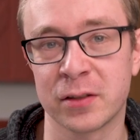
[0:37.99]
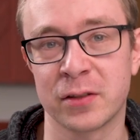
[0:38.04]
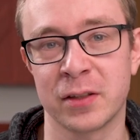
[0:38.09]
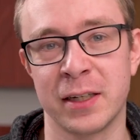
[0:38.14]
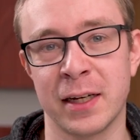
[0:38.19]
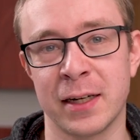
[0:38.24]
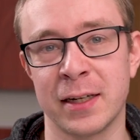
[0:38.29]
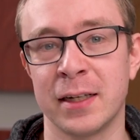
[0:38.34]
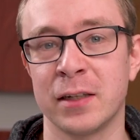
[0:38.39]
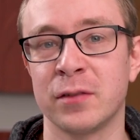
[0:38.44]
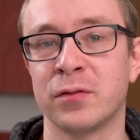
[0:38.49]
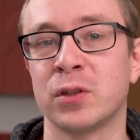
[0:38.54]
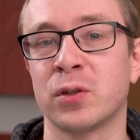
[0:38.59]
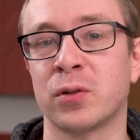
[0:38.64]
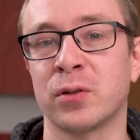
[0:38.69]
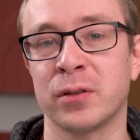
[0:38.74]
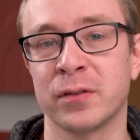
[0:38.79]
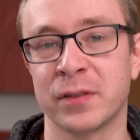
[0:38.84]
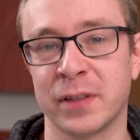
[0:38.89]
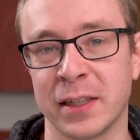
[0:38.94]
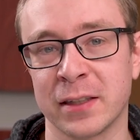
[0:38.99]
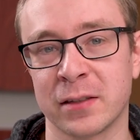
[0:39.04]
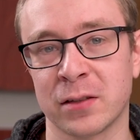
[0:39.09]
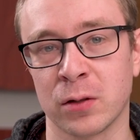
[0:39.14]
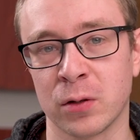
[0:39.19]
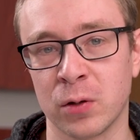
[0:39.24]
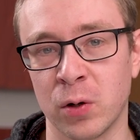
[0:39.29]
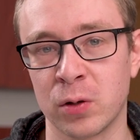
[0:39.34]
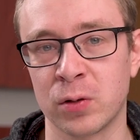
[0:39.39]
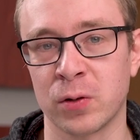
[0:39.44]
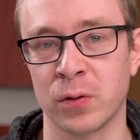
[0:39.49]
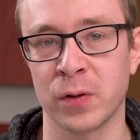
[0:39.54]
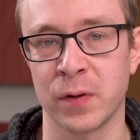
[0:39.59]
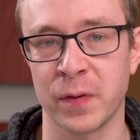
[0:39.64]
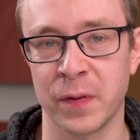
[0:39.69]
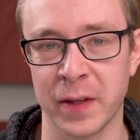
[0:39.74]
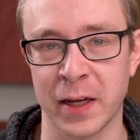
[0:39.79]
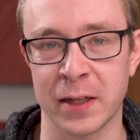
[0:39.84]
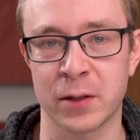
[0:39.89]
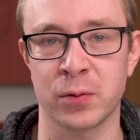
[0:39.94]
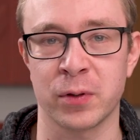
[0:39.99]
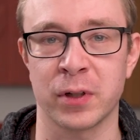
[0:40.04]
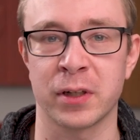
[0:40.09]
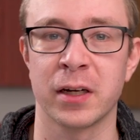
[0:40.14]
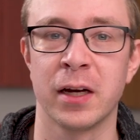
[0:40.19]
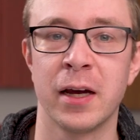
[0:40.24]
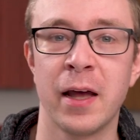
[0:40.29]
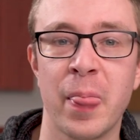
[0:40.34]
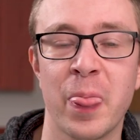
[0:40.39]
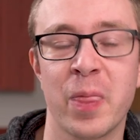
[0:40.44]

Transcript: to get an inventory of his local network.